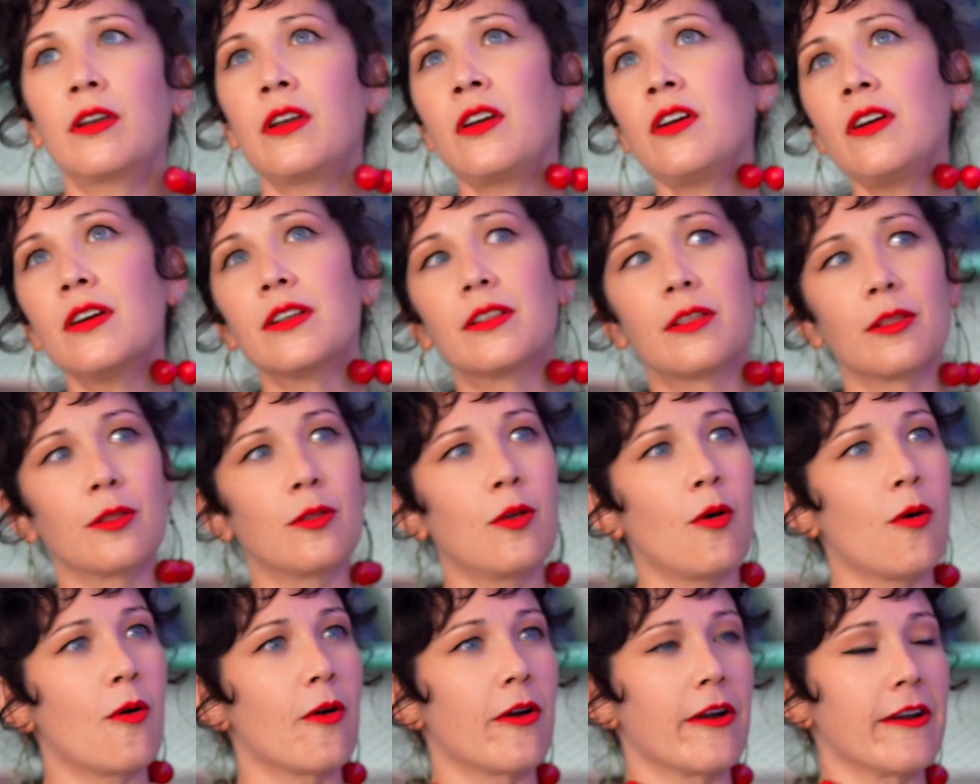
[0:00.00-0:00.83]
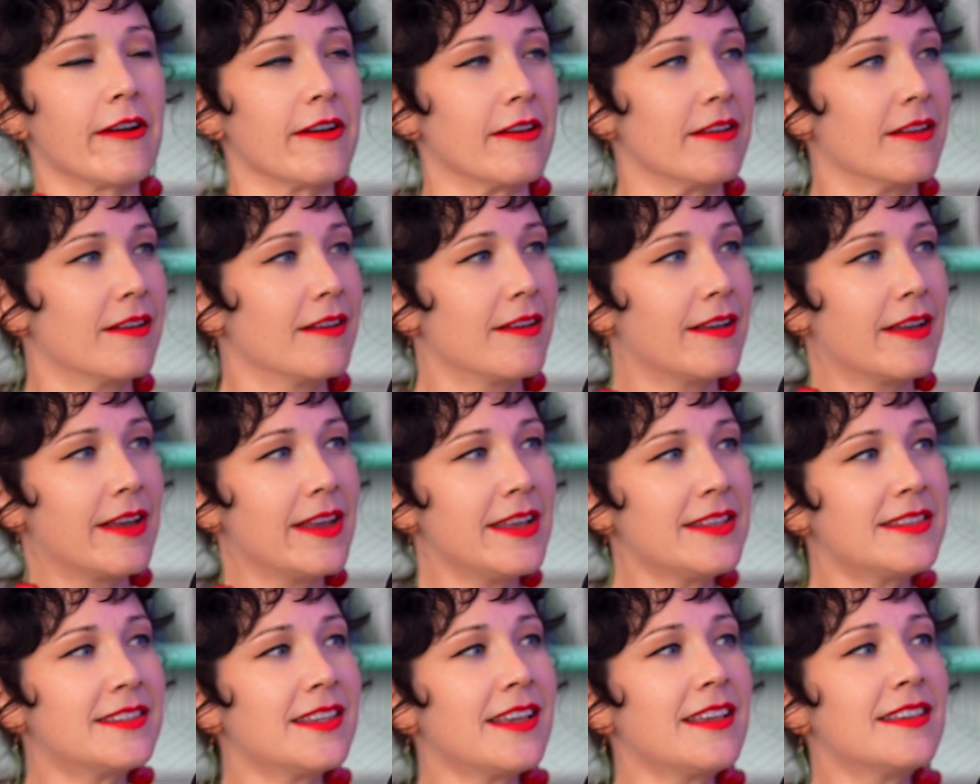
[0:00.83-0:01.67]
Good lord!
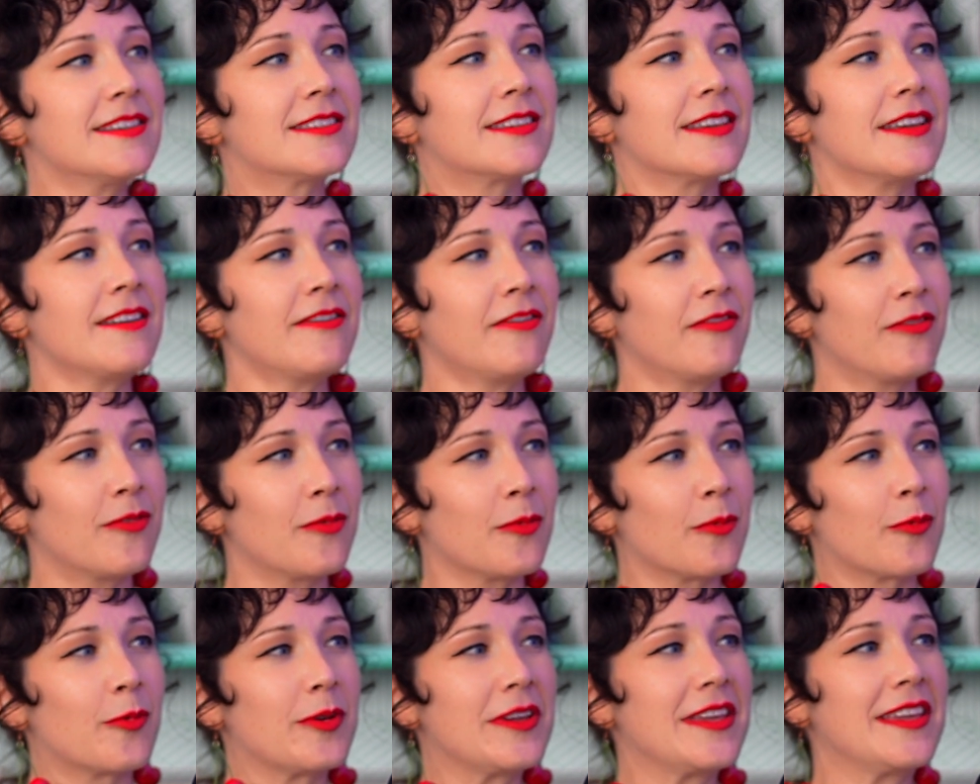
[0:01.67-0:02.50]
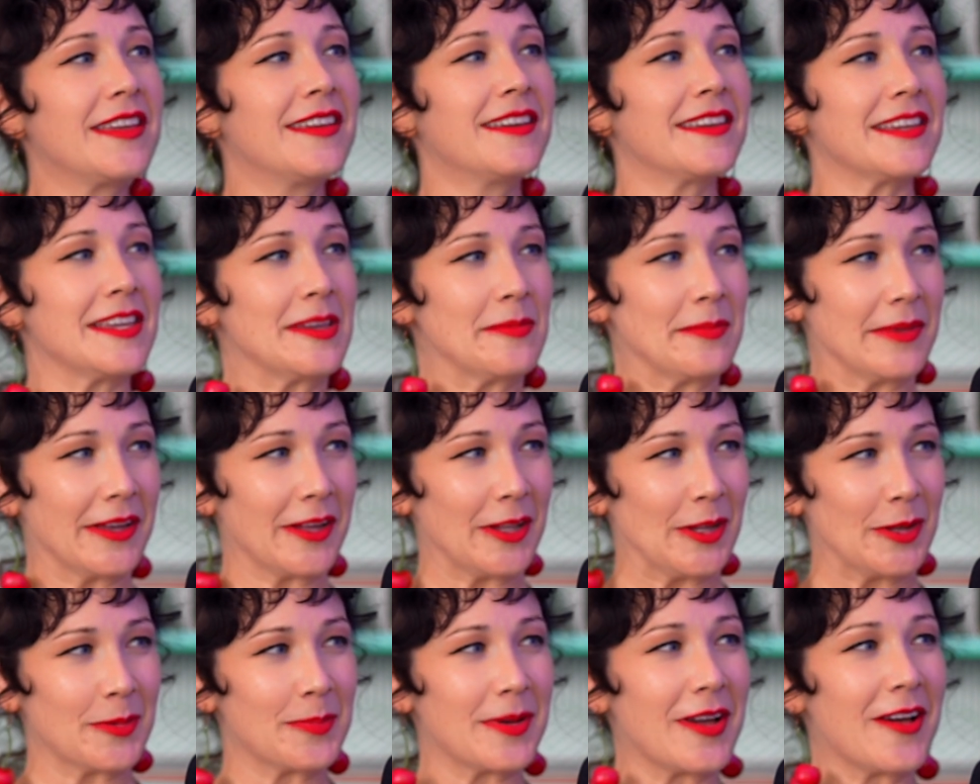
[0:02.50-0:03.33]
It's as if we
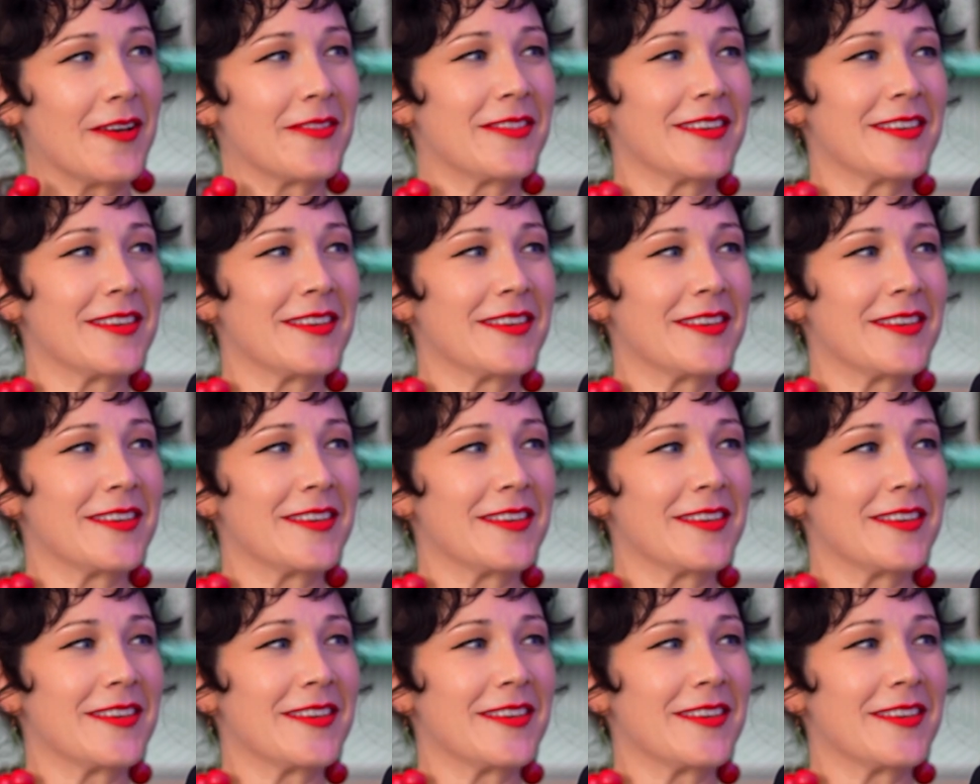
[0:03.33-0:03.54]
emailed about